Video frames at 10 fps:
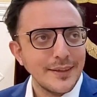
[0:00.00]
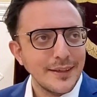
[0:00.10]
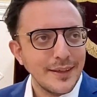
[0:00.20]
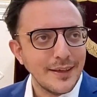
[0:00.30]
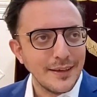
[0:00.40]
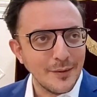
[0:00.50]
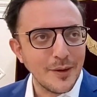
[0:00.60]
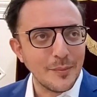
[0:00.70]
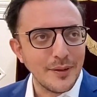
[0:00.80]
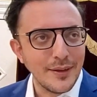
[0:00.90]

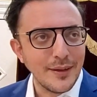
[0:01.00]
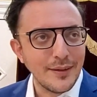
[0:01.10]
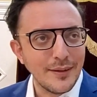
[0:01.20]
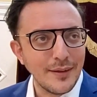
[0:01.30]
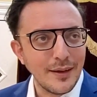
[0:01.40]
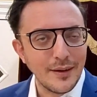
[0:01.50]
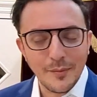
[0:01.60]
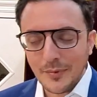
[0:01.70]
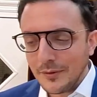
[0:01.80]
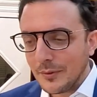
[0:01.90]
And he had an
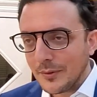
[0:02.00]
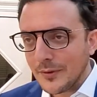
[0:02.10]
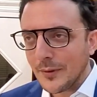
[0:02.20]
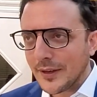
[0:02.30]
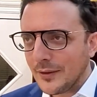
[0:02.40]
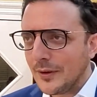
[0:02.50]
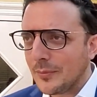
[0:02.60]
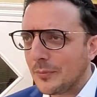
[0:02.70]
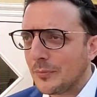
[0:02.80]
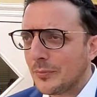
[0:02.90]
unbelievable rhetoric. He knew how
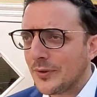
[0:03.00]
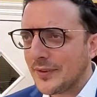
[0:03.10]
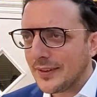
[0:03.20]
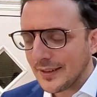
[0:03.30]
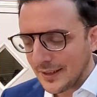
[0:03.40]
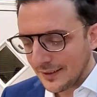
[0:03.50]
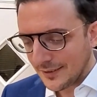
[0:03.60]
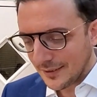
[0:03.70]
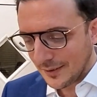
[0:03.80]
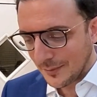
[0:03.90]
to present the case
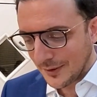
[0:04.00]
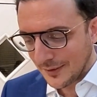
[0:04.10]
in an amazing